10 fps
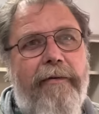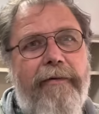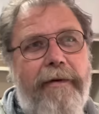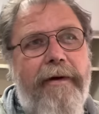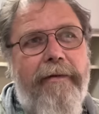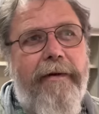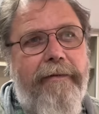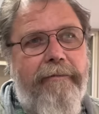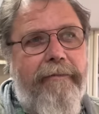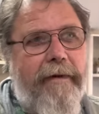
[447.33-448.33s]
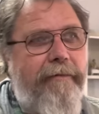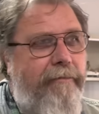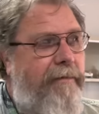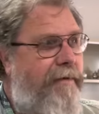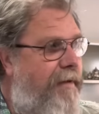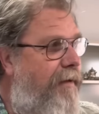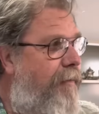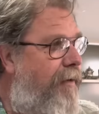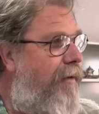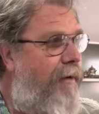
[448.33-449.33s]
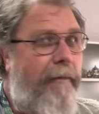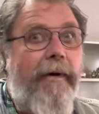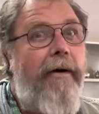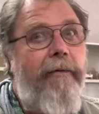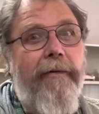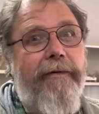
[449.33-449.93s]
over there they they seem to be on the ball with